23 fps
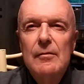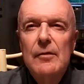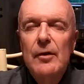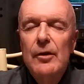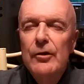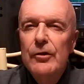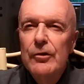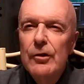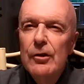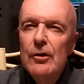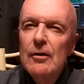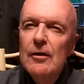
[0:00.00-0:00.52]

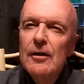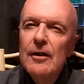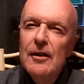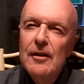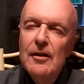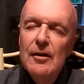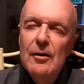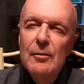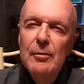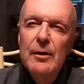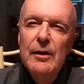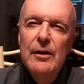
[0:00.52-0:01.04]
Certainly a
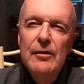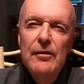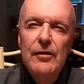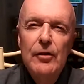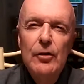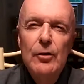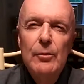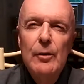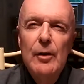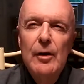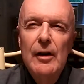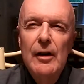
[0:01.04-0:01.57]
little bit of
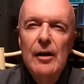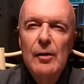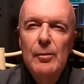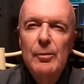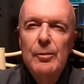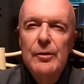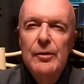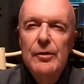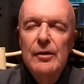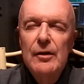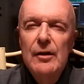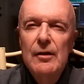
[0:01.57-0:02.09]
humor
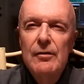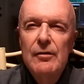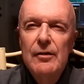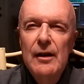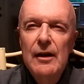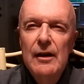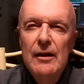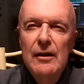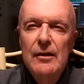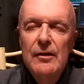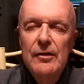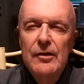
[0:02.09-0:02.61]
helps if they
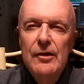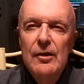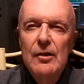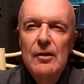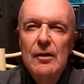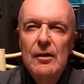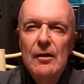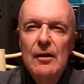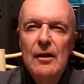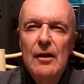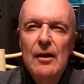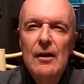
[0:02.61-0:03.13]
can
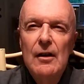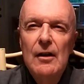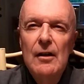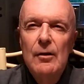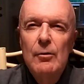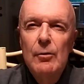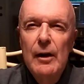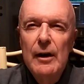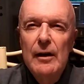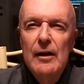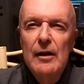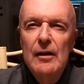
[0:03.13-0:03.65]
still
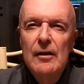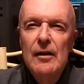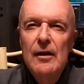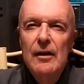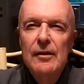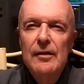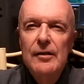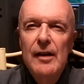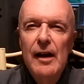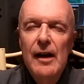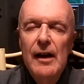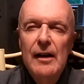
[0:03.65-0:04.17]
recognize
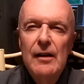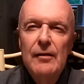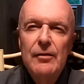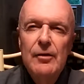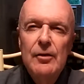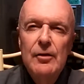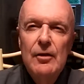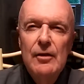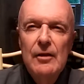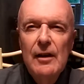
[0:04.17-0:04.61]
that if you can